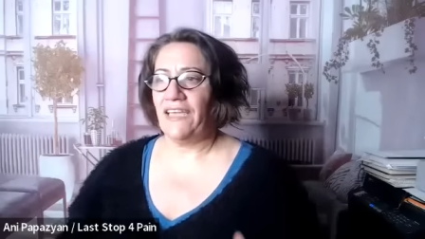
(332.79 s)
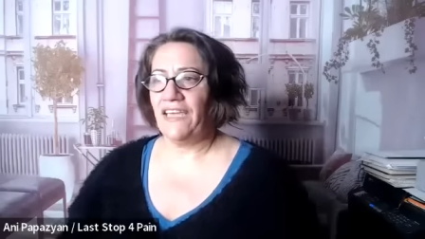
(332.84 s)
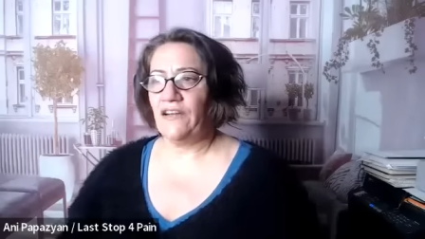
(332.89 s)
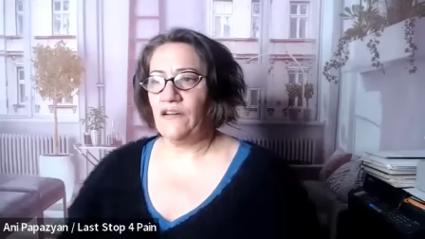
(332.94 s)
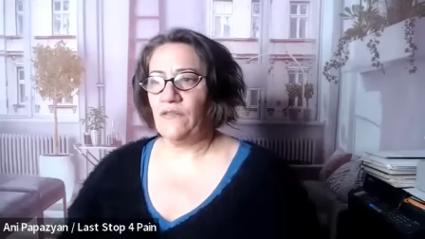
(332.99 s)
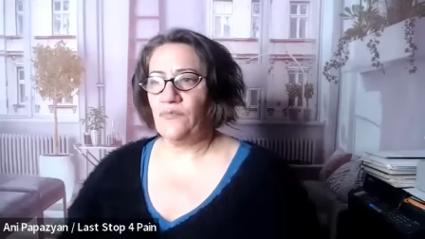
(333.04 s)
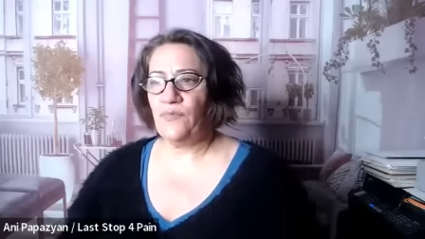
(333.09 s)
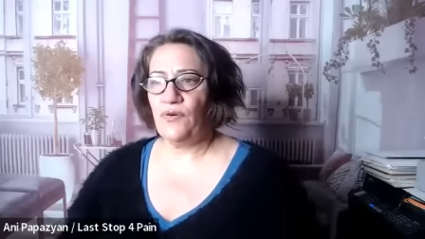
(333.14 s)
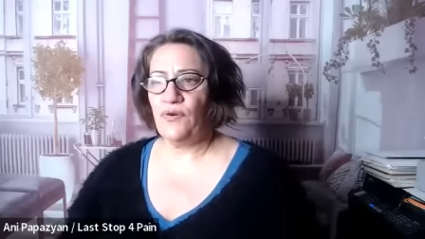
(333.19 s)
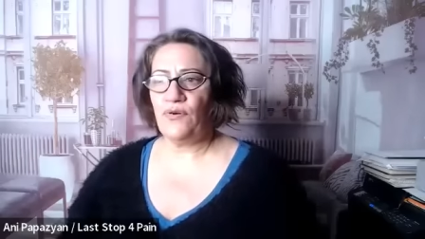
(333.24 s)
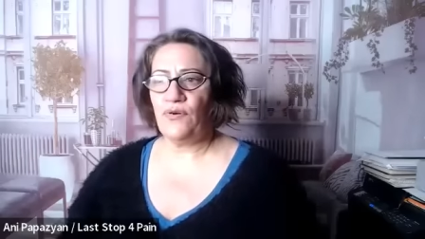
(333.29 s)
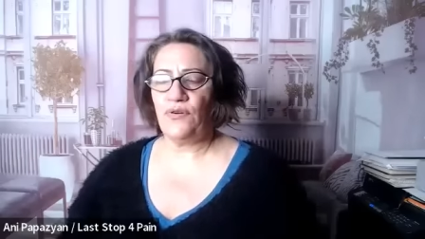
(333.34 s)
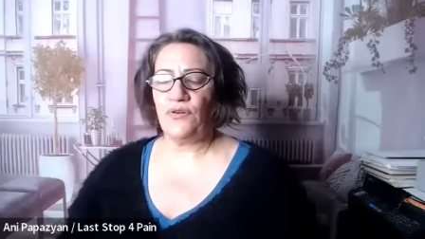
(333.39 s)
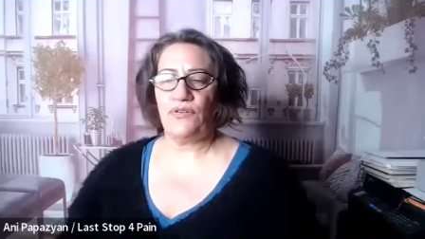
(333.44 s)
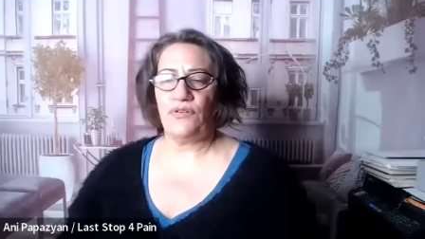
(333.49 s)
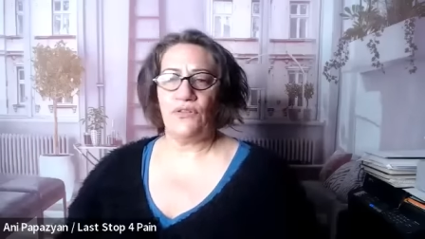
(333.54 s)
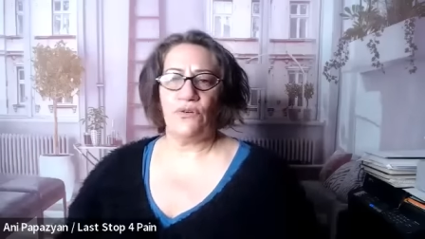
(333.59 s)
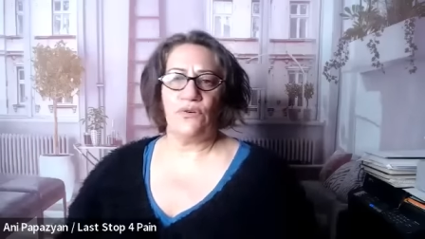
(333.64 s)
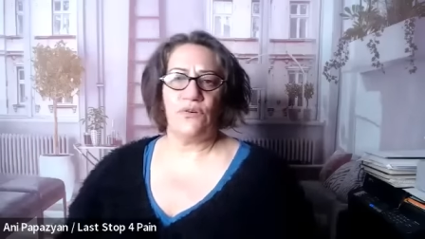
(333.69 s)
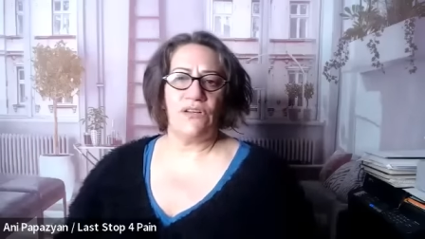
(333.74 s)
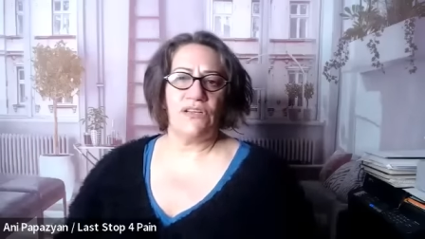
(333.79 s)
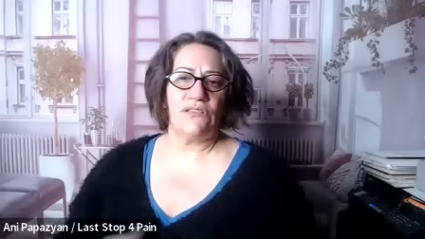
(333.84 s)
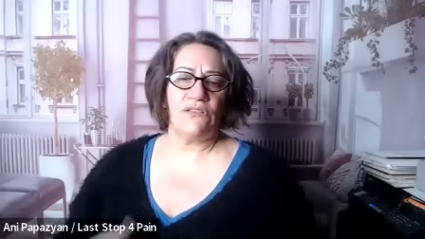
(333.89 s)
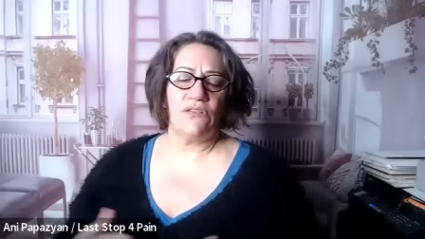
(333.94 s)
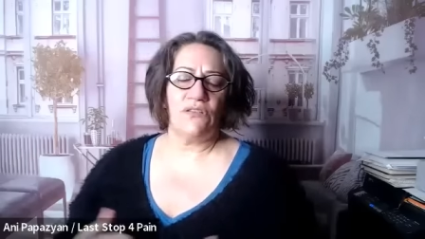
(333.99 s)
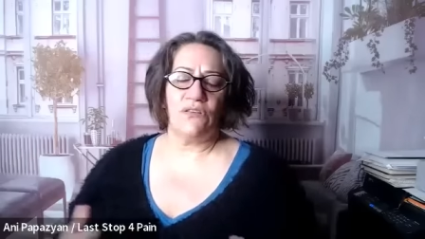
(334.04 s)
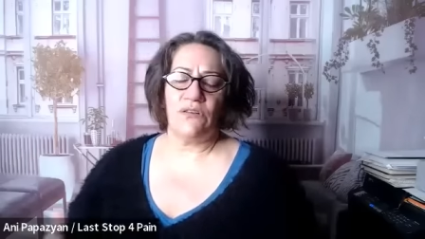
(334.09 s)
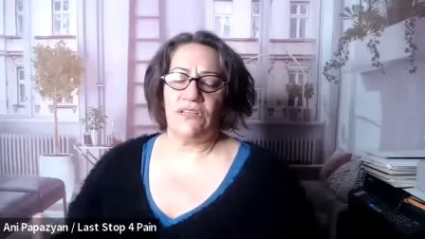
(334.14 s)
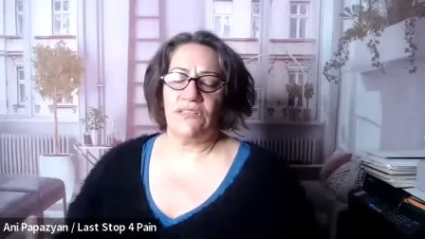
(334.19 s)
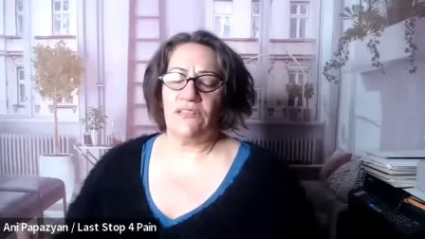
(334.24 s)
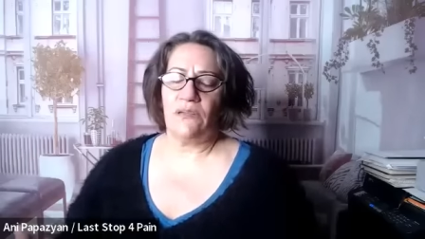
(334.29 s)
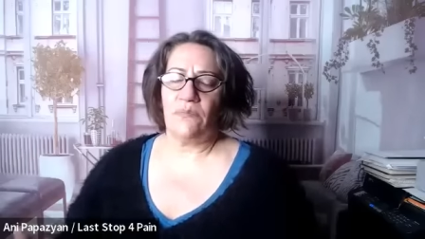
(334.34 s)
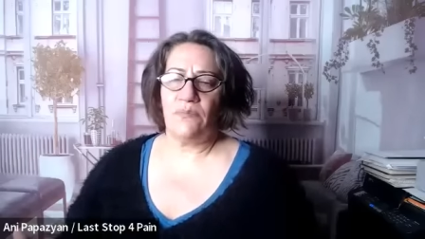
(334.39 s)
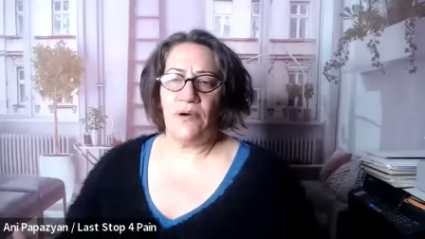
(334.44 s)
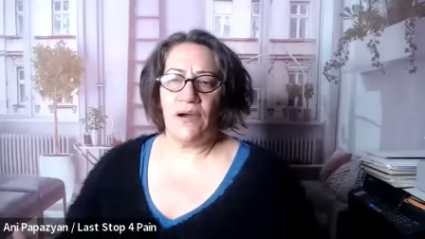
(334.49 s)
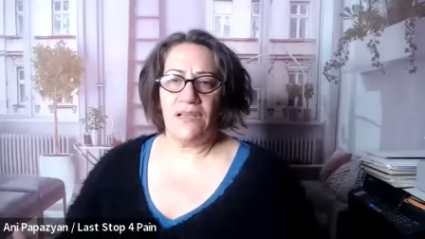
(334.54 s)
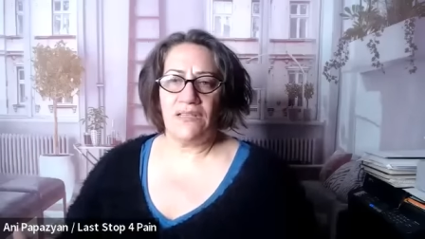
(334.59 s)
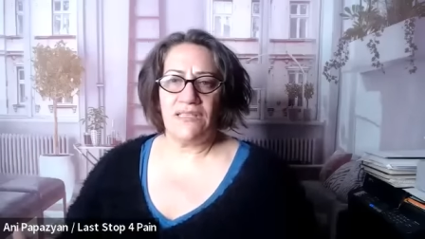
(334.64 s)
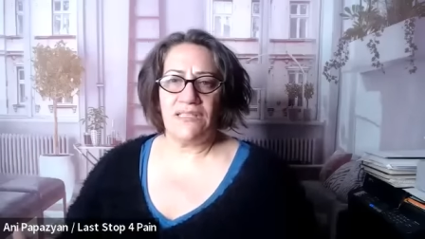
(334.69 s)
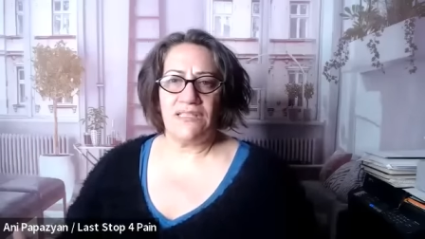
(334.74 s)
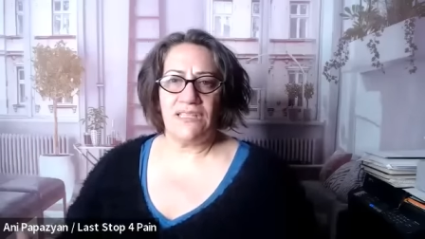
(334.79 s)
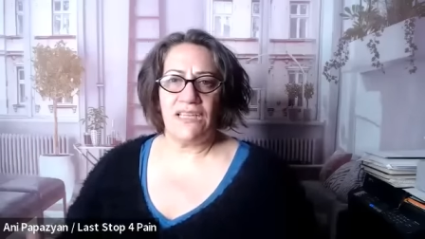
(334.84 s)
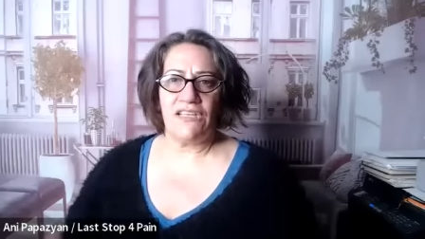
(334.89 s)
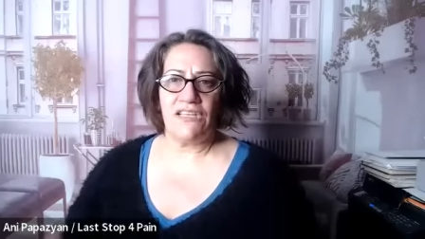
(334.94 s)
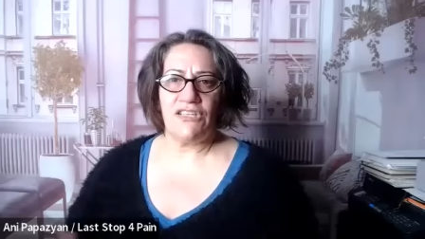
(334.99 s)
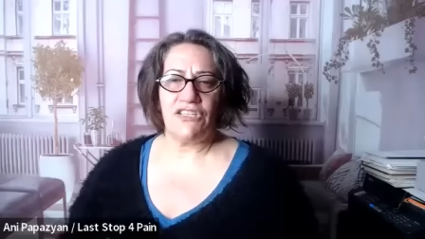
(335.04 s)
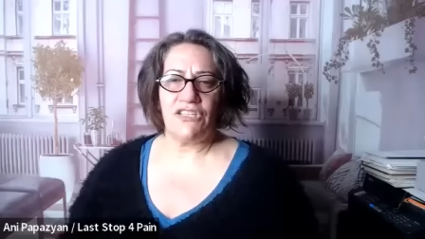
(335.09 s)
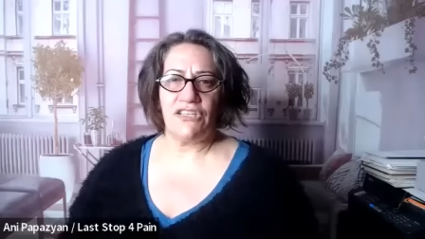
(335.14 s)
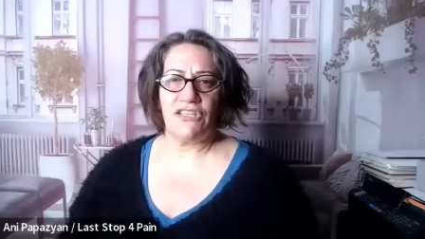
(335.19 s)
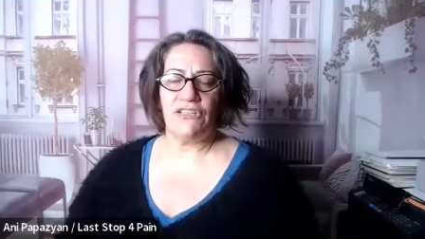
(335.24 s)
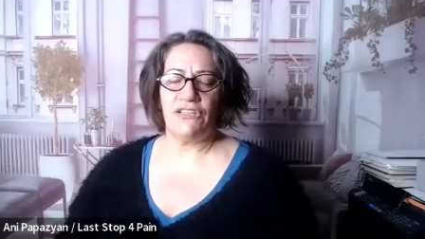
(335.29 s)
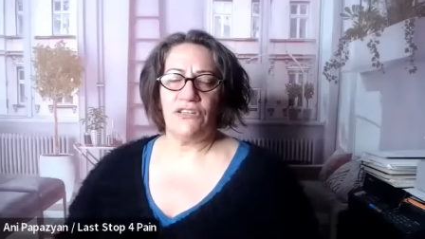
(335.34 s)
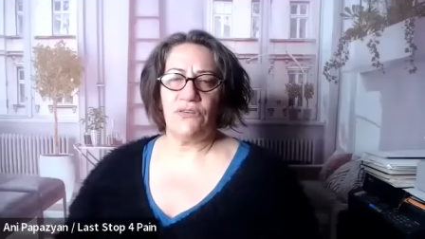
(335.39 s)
airport or you're at the bus station,